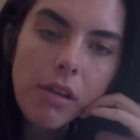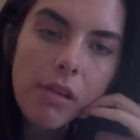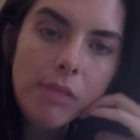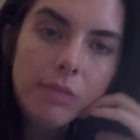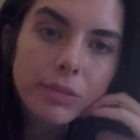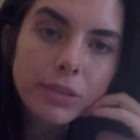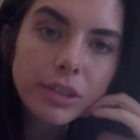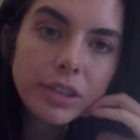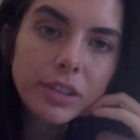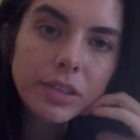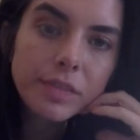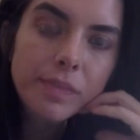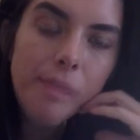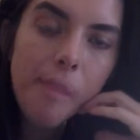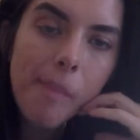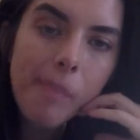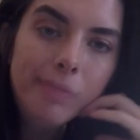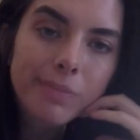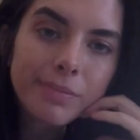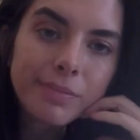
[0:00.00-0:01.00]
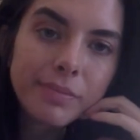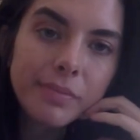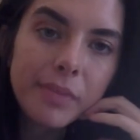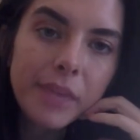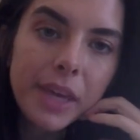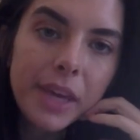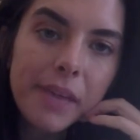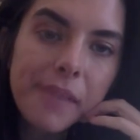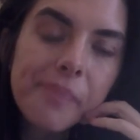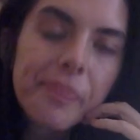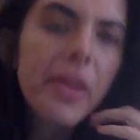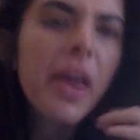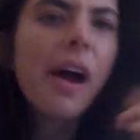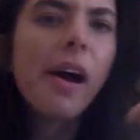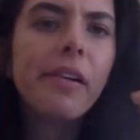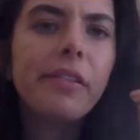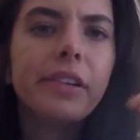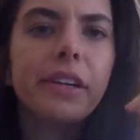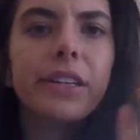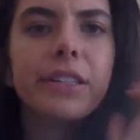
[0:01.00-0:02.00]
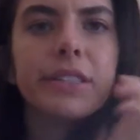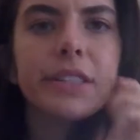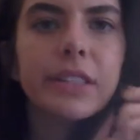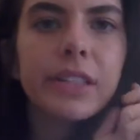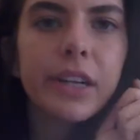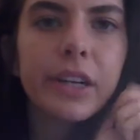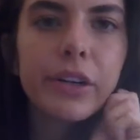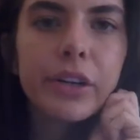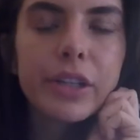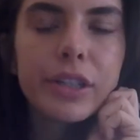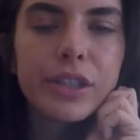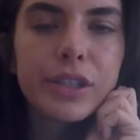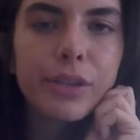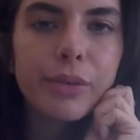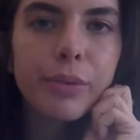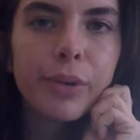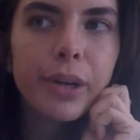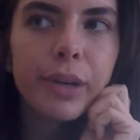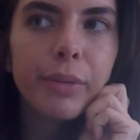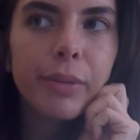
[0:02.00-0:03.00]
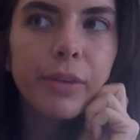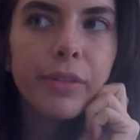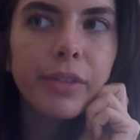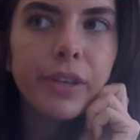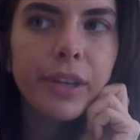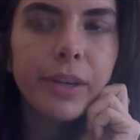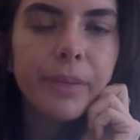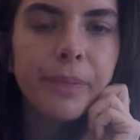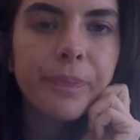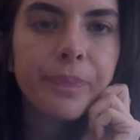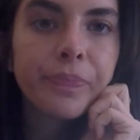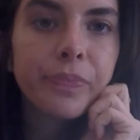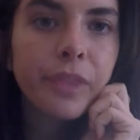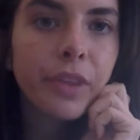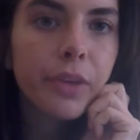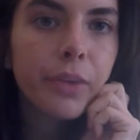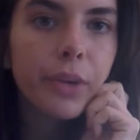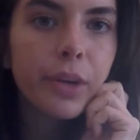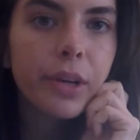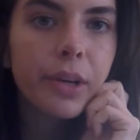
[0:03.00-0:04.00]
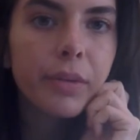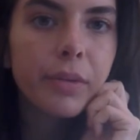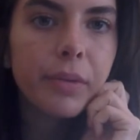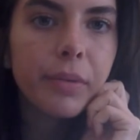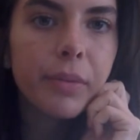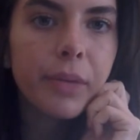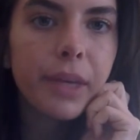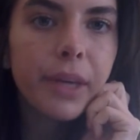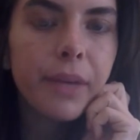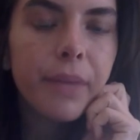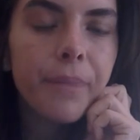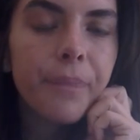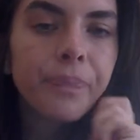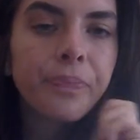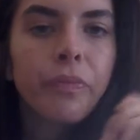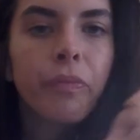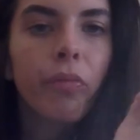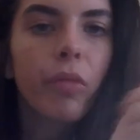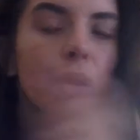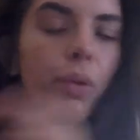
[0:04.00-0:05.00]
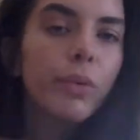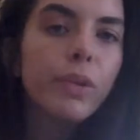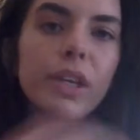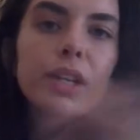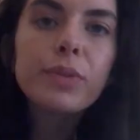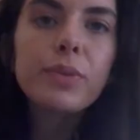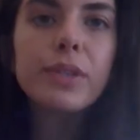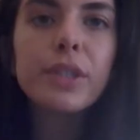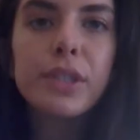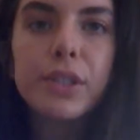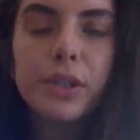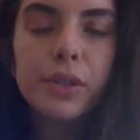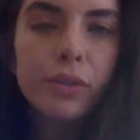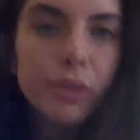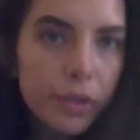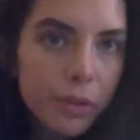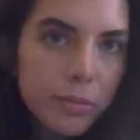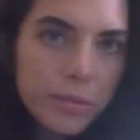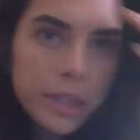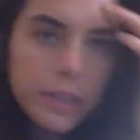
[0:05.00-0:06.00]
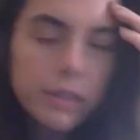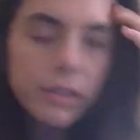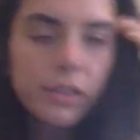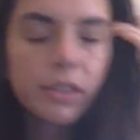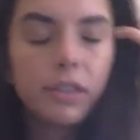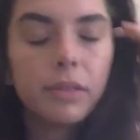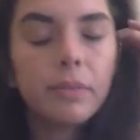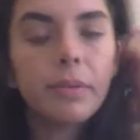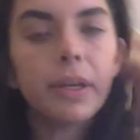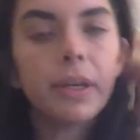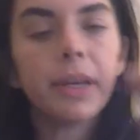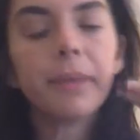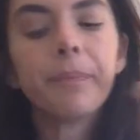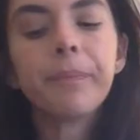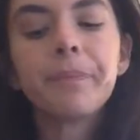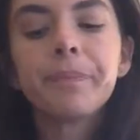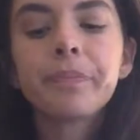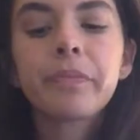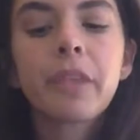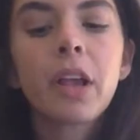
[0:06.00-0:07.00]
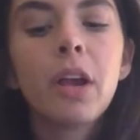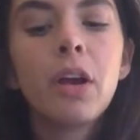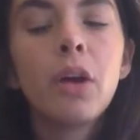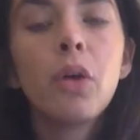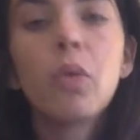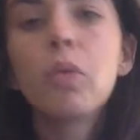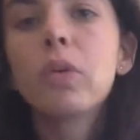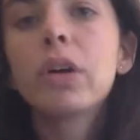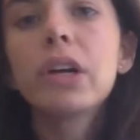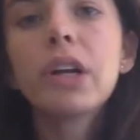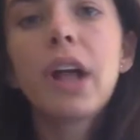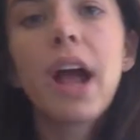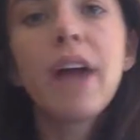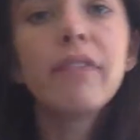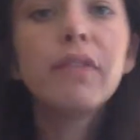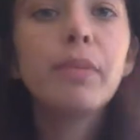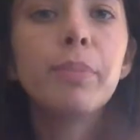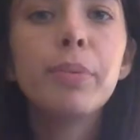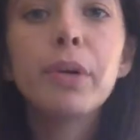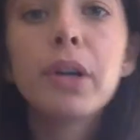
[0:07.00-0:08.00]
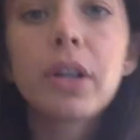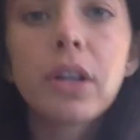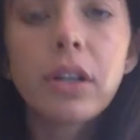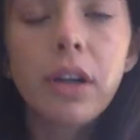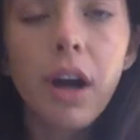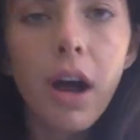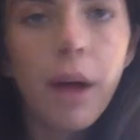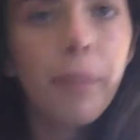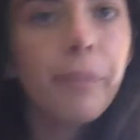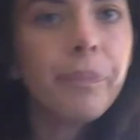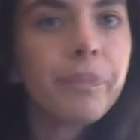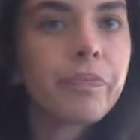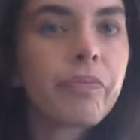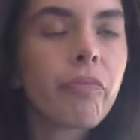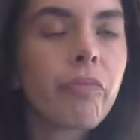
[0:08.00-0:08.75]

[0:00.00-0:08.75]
I'm just me. Have you guys seen that Kristen Wiig movie? Welcome to Me. Well, that's what this YouTube channel is going to be. We're going to have a book club.